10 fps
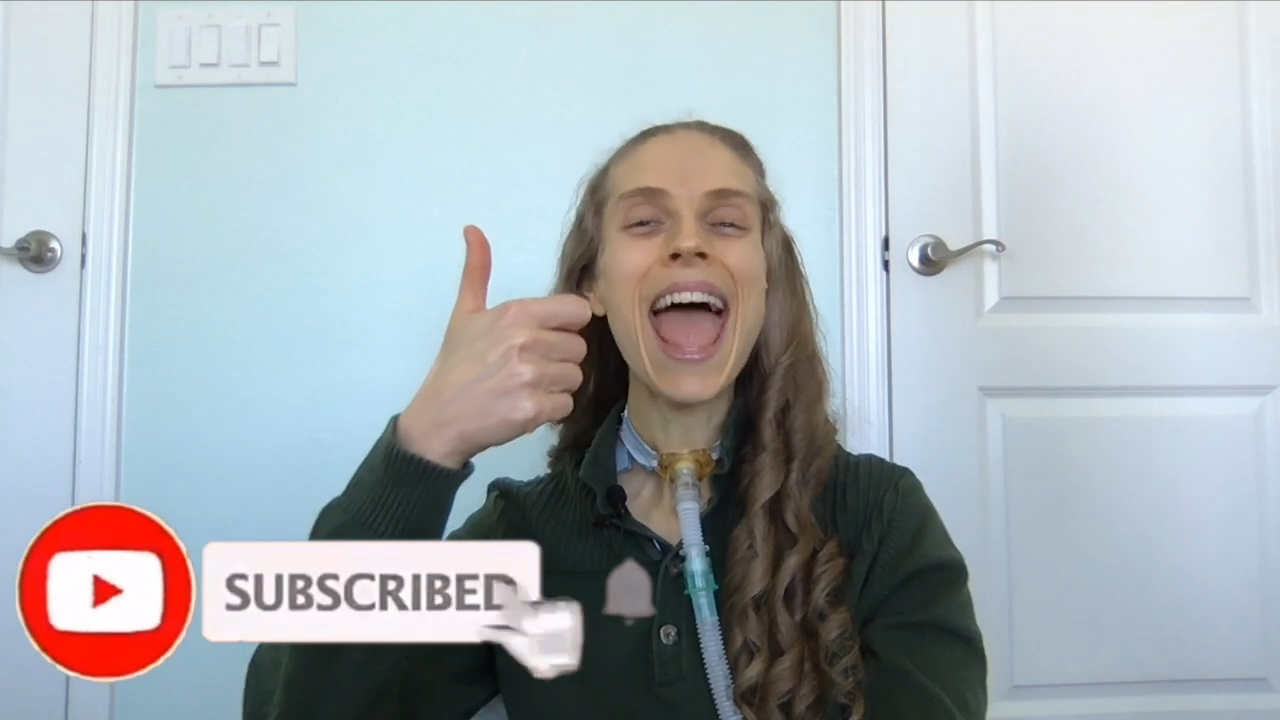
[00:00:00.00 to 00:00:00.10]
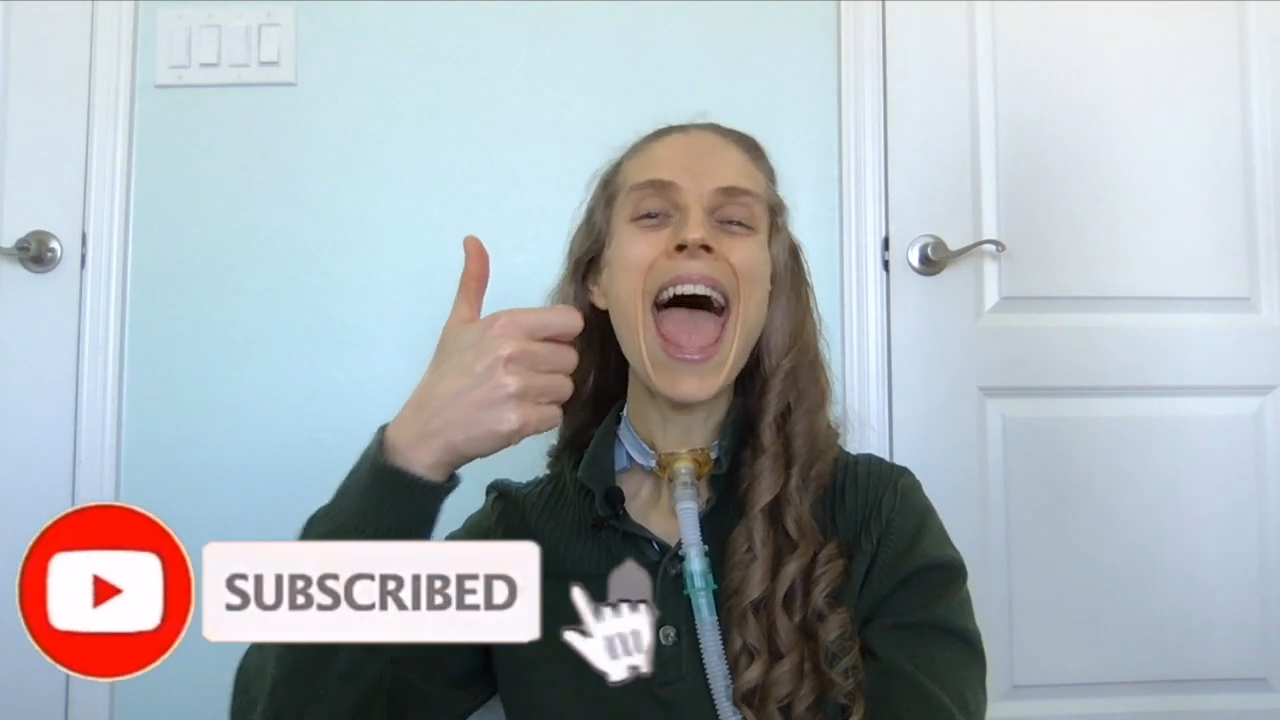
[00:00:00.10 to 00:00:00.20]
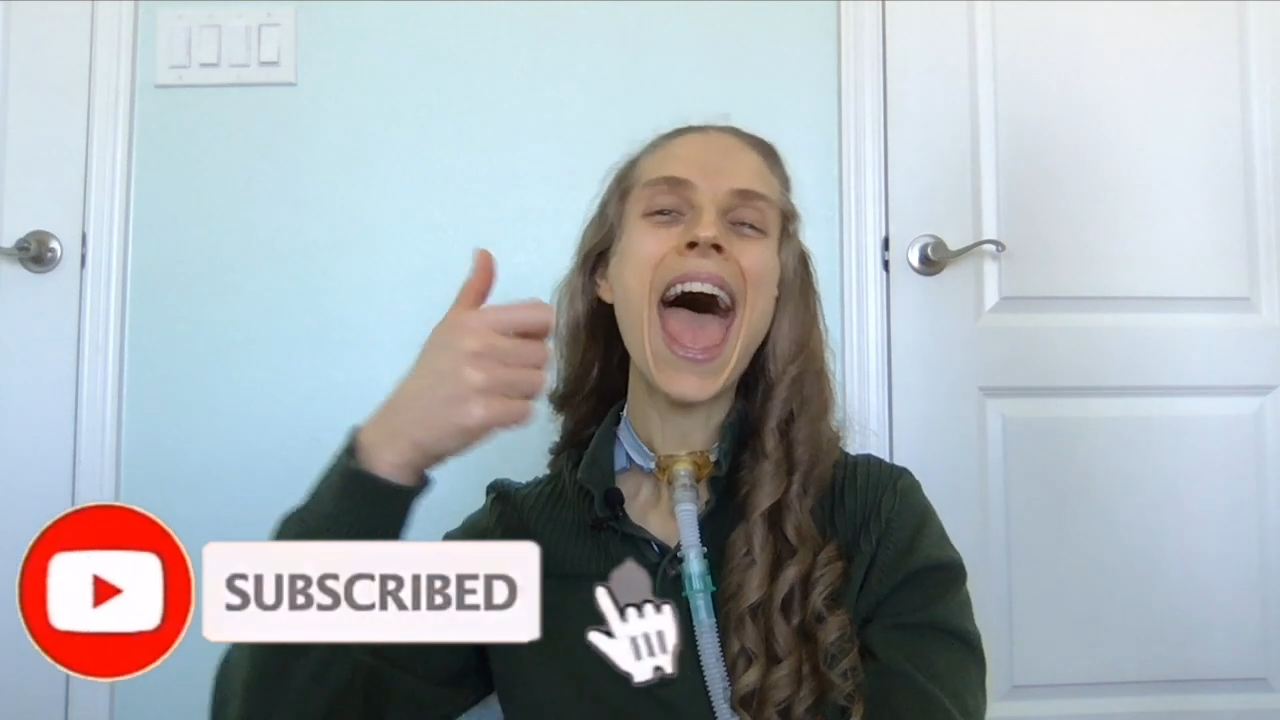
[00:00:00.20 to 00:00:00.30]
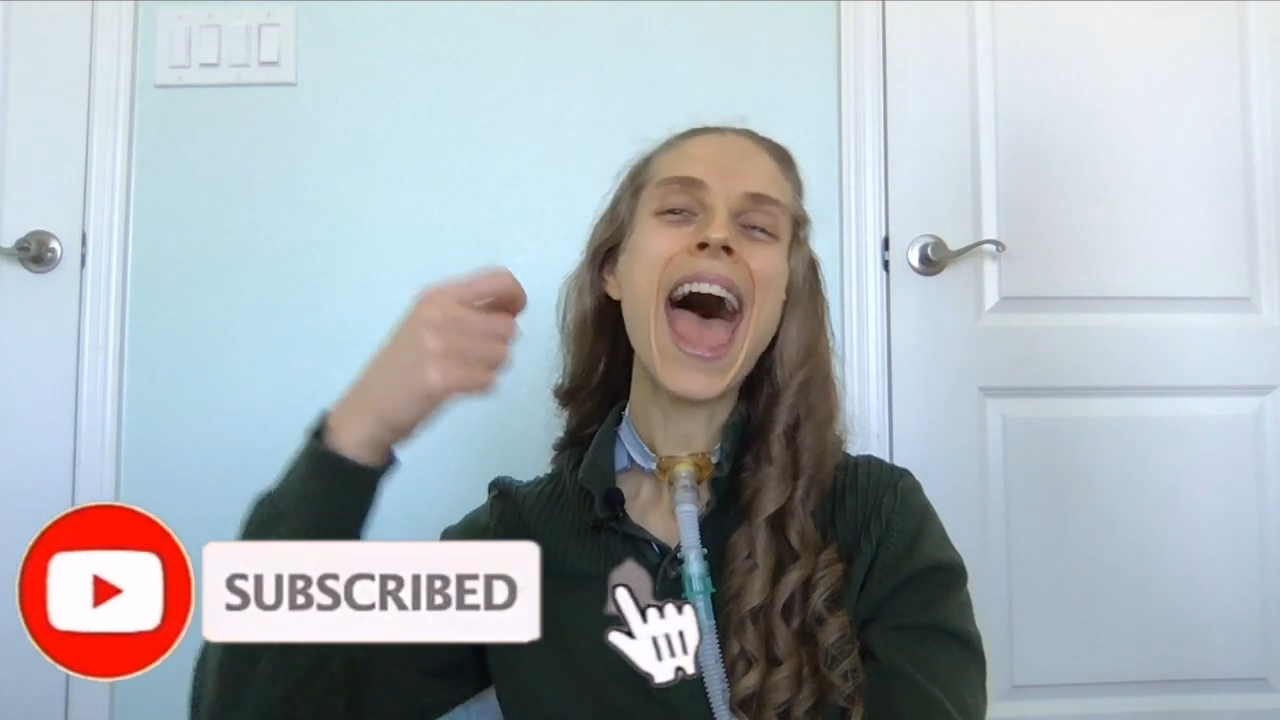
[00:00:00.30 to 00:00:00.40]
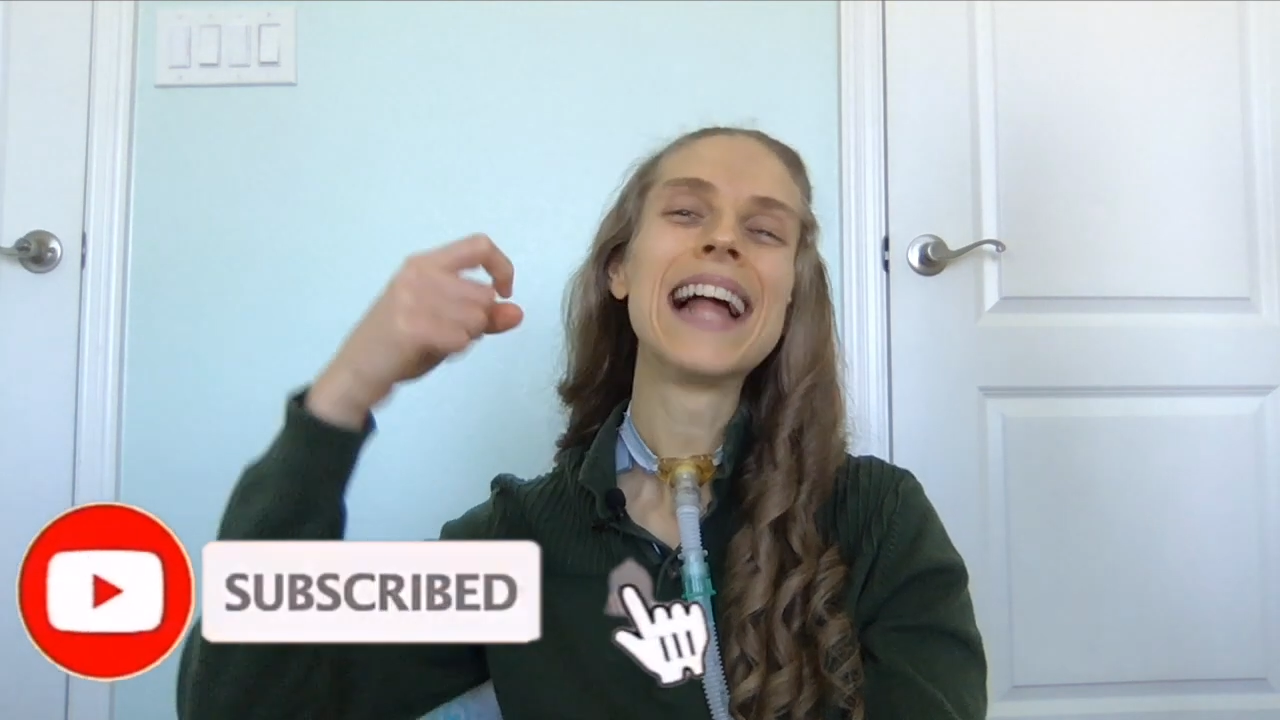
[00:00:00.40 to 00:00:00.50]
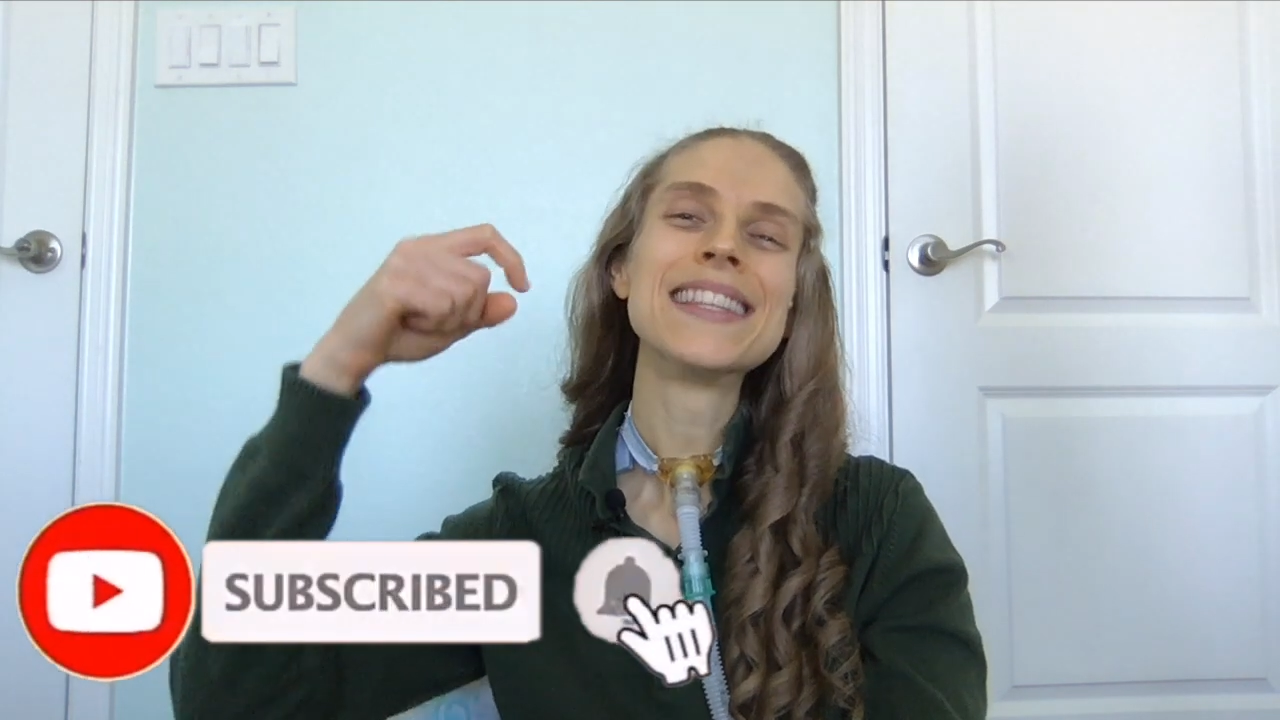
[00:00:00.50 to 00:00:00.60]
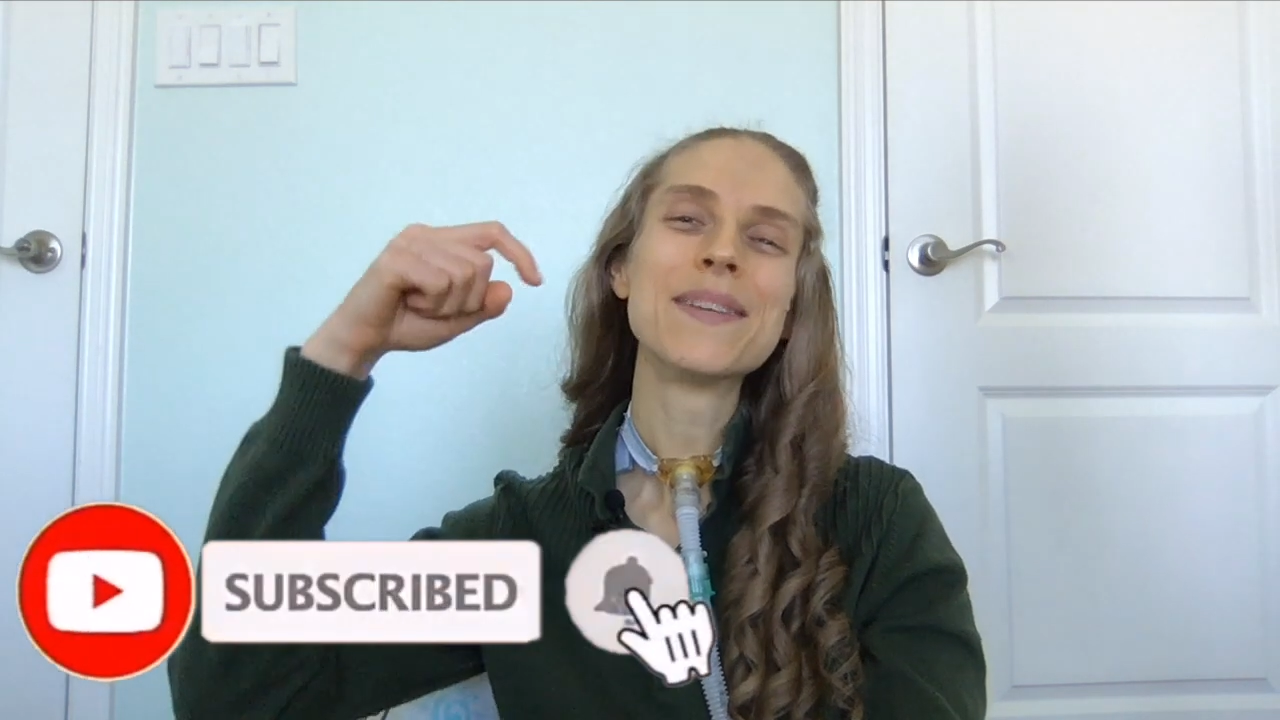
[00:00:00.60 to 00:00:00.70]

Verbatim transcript: and